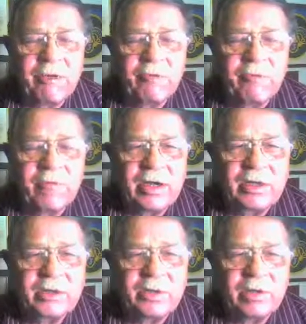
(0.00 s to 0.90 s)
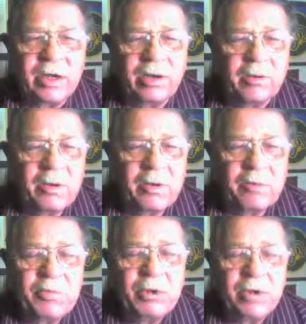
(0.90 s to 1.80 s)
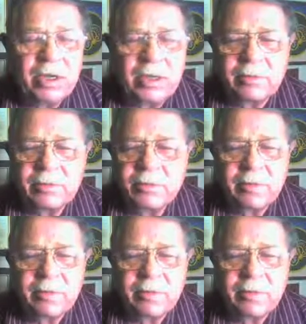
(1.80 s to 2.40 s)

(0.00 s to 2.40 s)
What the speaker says: they told us after we finished with their